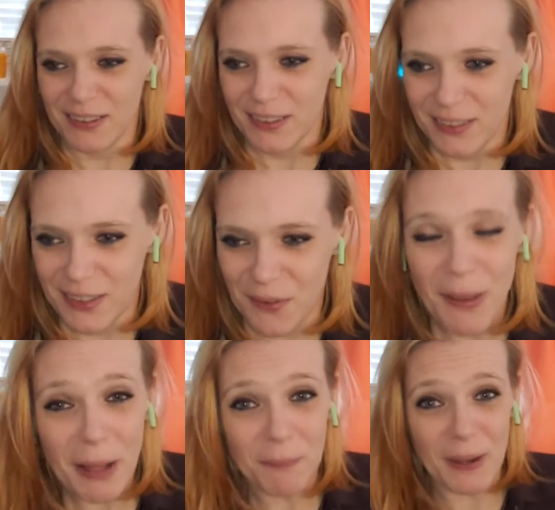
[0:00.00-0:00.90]
So
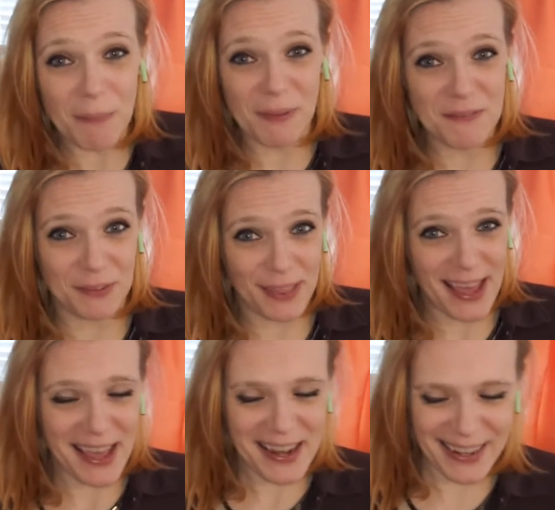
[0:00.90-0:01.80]
while prepping for
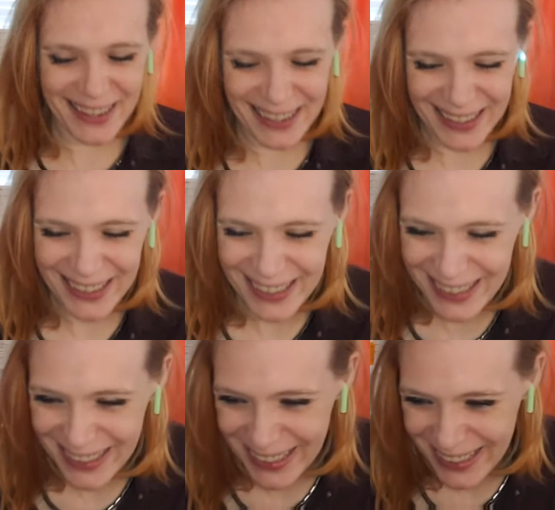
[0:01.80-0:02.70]
that,
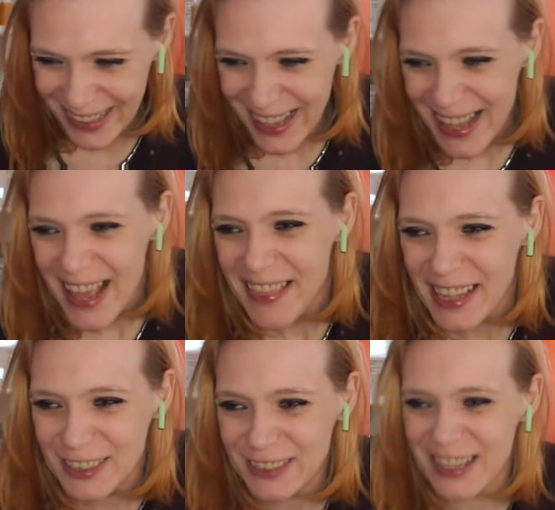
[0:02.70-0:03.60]

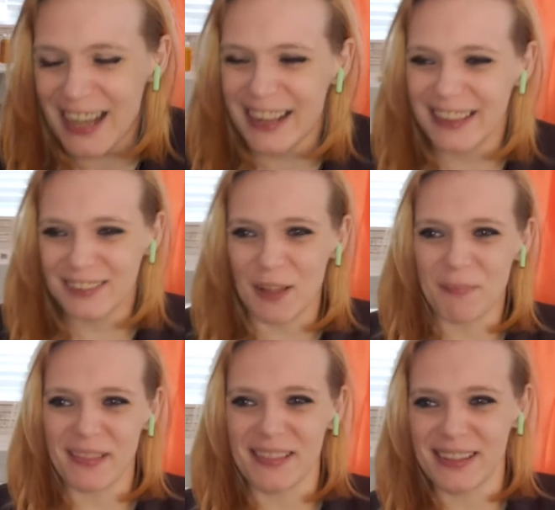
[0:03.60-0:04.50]
that's just kind of
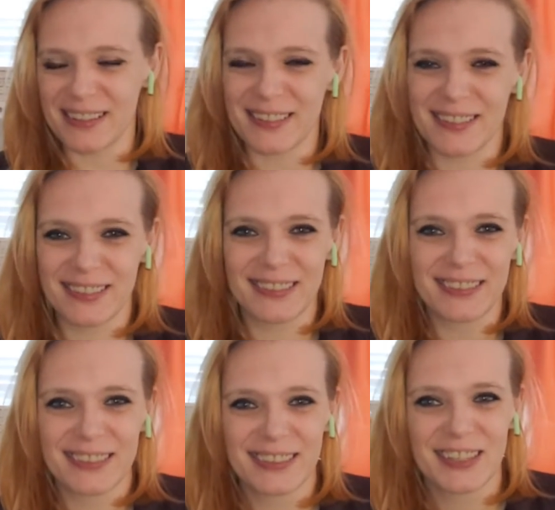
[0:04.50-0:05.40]
something that's
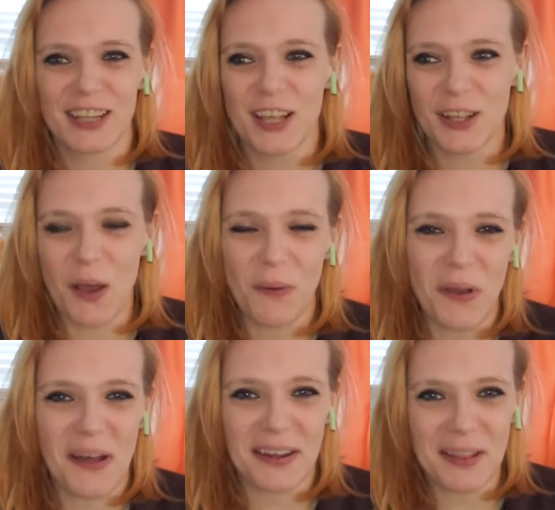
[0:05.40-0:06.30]
going
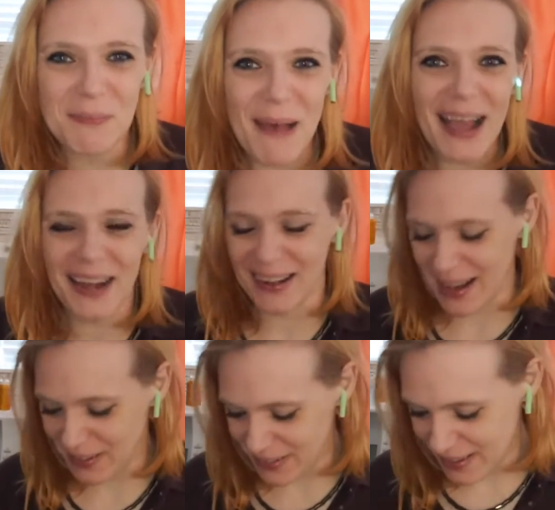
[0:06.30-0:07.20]
on in the
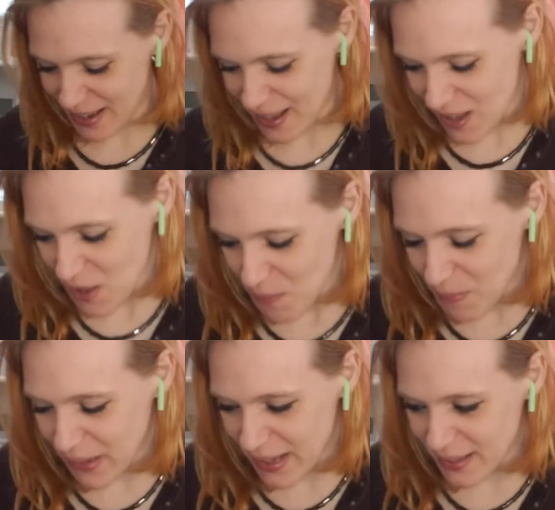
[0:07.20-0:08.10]
background.
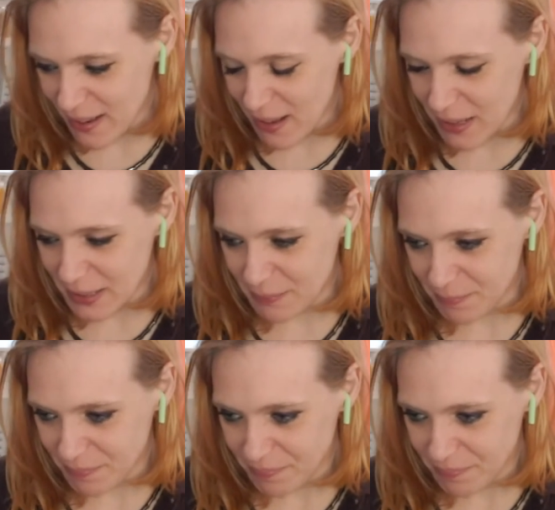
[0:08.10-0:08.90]
But the